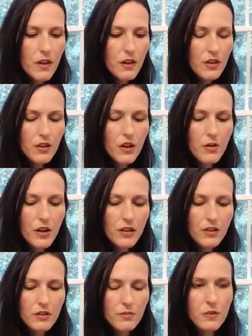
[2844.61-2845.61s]
you know, and I
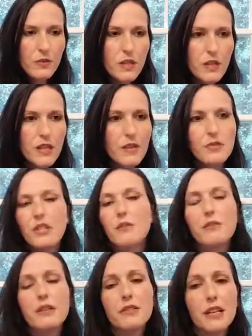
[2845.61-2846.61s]
could have been really upset
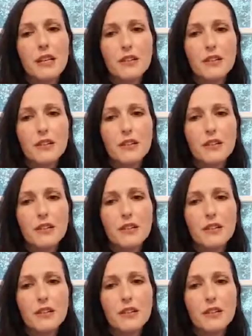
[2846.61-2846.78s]
about that.